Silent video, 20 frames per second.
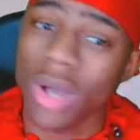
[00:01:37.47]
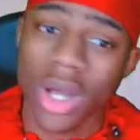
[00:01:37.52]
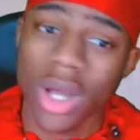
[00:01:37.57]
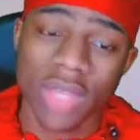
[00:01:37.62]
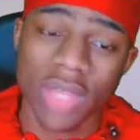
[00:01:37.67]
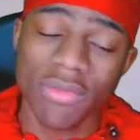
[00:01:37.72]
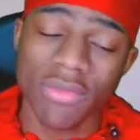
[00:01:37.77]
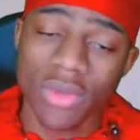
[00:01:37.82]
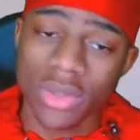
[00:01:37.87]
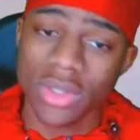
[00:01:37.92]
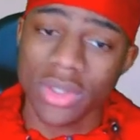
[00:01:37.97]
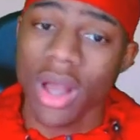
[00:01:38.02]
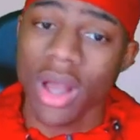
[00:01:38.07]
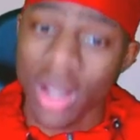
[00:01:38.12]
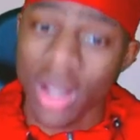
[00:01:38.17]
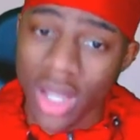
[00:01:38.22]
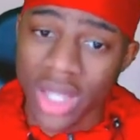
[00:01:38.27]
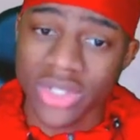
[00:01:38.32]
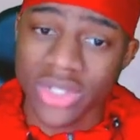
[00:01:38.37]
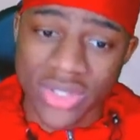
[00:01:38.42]
I'll give you, I'll
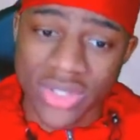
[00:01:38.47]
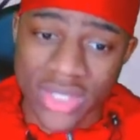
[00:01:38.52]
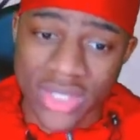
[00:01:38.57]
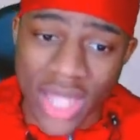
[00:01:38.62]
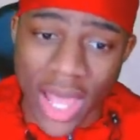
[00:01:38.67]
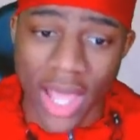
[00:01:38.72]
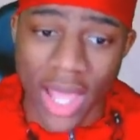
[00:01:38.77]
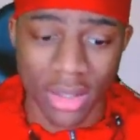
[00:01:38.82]
cut your slack.